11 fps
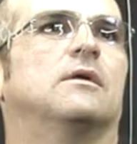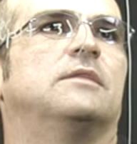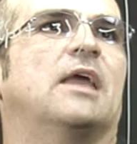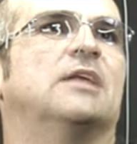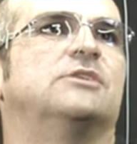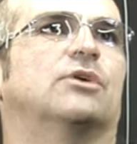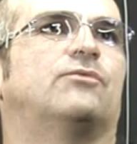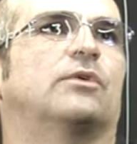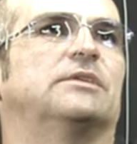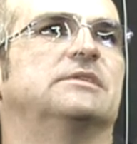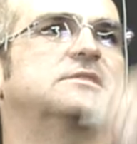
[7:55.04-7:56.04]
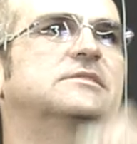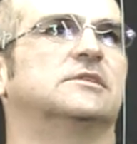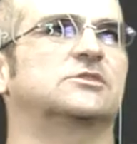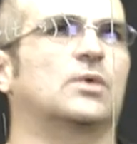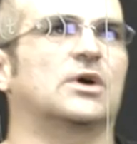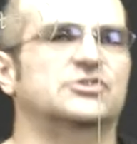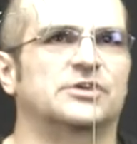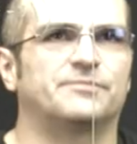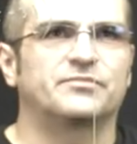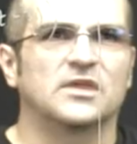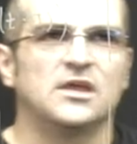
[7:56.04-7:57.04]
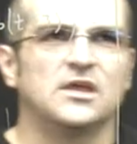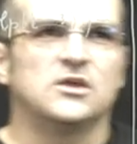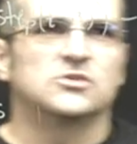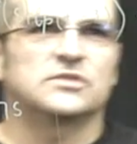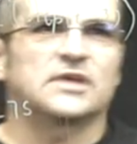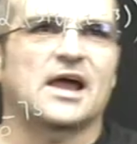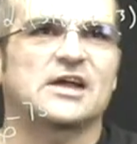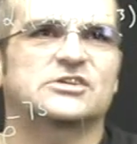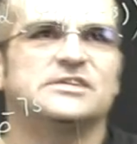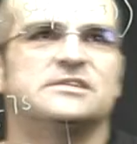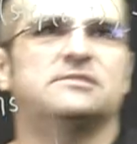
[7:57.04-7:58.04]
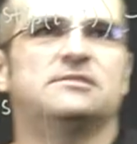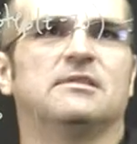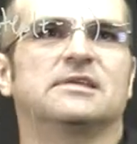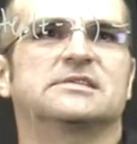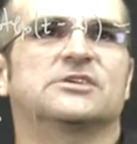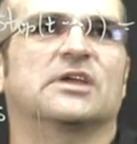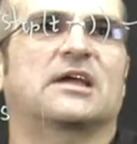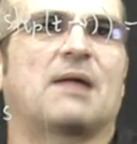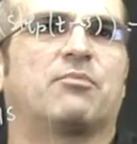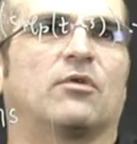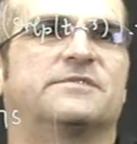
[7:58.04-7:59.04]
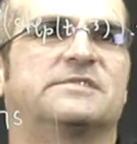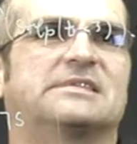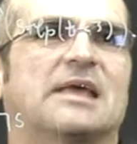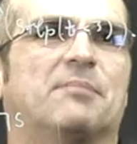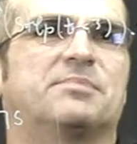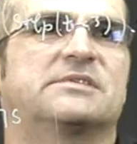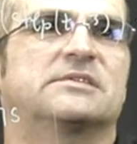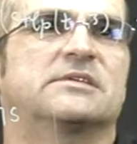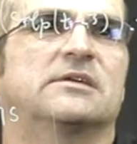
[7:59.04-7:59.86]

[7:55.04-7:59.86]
answer for this question. So there are actually essentially a couple of steps.